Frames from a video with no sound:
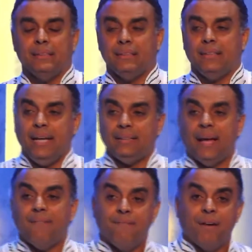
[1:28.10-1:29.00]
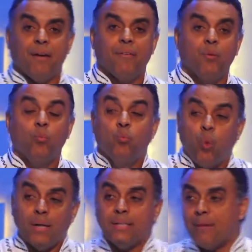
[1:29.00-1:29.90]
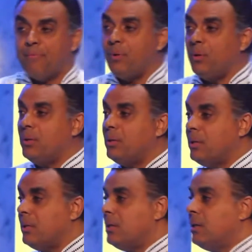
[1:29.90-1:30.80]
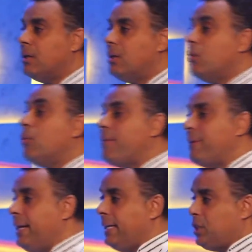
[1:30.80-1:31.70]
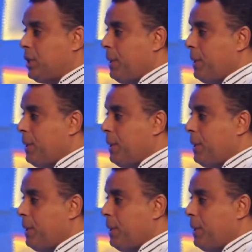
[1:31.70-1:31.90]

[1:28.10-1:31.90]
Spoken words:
is a very wonderful revelation.